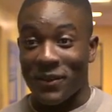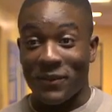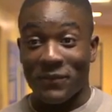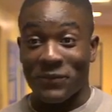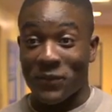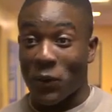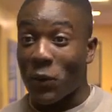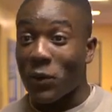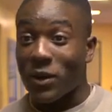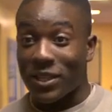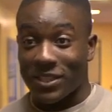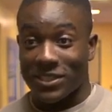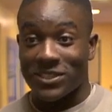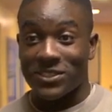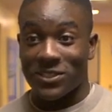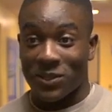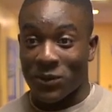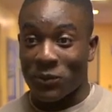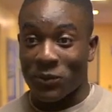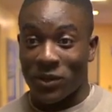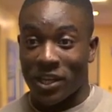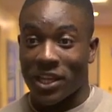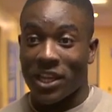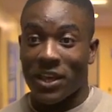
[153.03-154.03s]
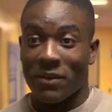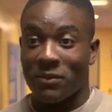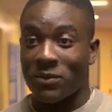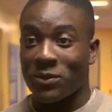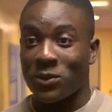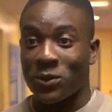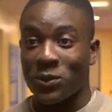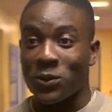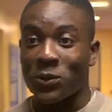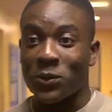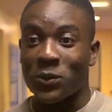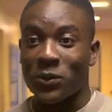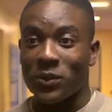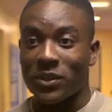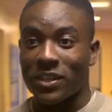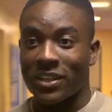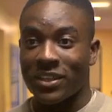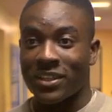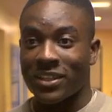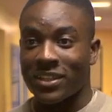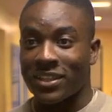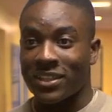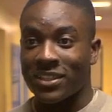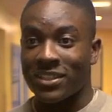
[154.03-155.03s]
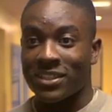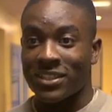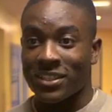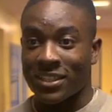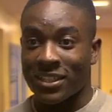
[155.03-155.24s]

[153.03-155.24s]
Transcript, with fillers: that focused on what I have to do and